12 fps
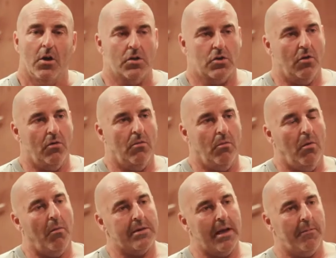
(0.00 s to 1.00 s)
So
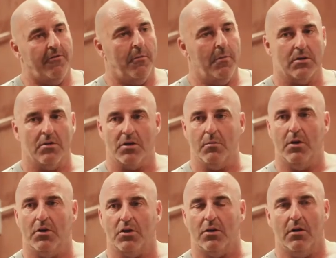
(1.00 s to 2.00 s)
what was happening for me is not so
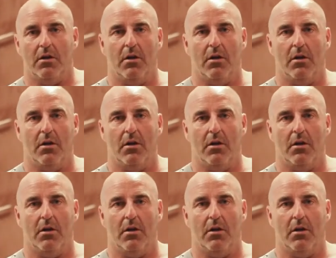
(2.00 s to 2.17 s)
much,